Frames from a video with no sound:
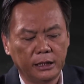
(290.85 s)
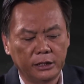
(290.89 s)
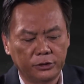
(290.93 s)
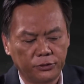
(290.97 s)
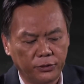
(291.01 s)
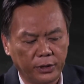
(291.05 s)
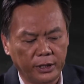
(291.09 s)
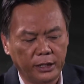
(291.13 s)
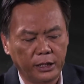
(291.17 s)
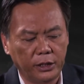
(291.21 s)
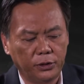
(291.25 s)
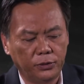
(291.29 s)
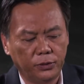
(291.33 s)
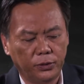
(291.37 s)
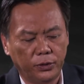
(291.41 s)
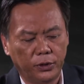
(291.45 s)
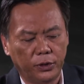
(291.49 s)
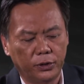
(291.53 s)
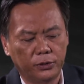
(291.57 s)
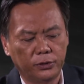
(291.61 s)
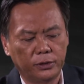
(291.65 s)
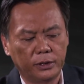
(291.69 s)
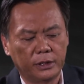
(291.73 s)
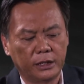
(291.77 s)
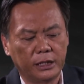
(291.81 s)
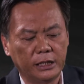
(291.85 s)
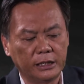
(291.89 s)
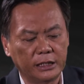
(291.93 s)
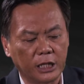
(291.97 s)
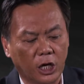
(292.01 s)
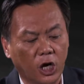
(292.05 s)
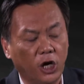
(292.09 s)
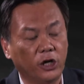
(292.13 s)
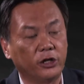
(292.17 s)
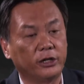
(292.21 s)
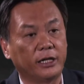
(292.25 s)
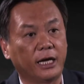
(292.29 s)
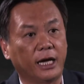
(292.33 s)
is ready to use is a
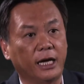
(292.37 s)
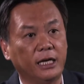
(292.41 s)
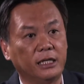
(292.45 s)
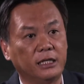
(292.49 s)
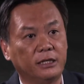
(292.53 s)
contact